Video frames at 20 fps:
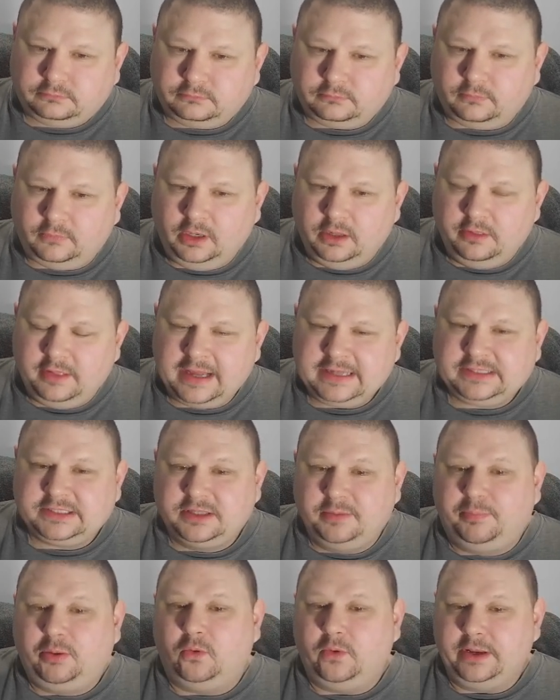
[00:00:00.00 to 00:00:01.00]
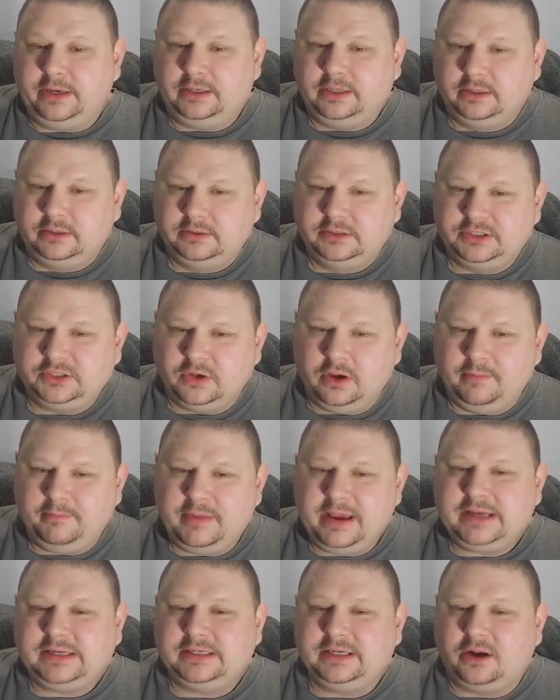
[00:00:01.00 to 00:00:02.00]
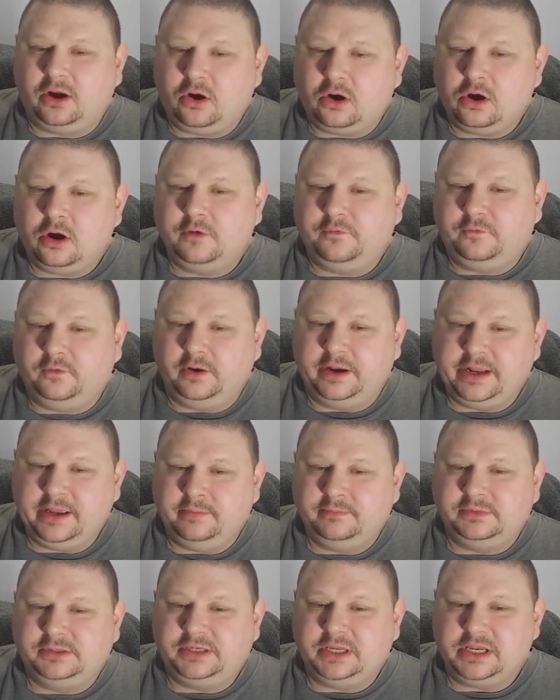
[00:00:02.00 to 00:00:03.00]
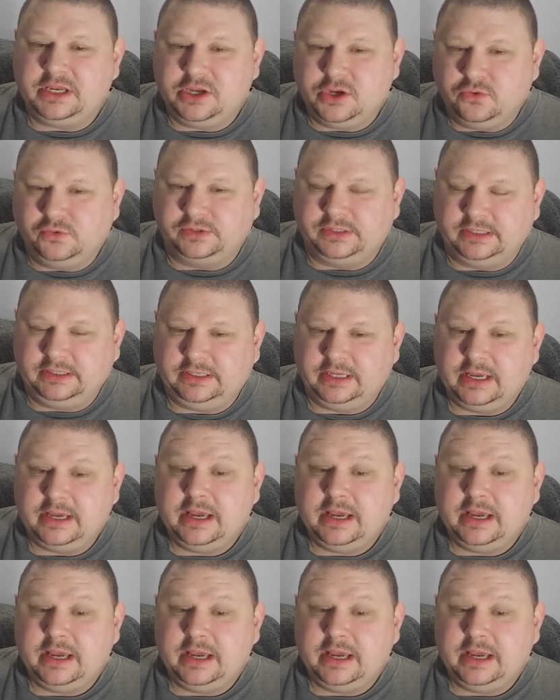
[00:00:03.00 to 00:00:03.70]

That's the point. So it makes it hard for him to use it.